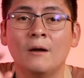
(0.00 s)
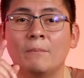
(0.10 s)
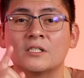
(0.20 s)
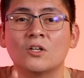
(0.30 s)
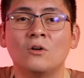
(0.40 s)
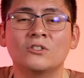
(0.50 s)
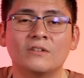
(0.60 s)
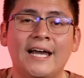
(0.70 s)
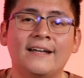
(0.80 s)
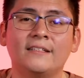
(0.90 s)
but is also
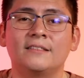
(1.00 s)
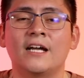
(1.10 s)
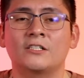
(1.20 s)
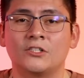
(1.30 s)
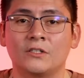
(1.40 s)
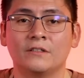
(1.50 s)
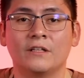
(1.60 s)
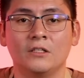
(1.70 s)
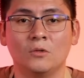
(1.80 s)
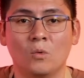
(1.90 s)
adding texture
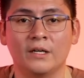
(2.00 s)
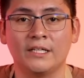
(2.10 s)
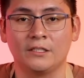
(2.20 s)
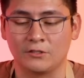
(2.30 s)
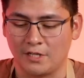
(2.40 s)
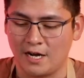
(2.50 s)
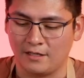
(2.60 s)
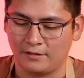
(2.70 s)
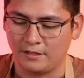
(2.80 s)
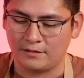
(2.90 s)
that you want in your
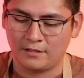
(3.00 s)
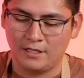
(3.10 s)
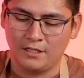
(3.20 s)
cocktails.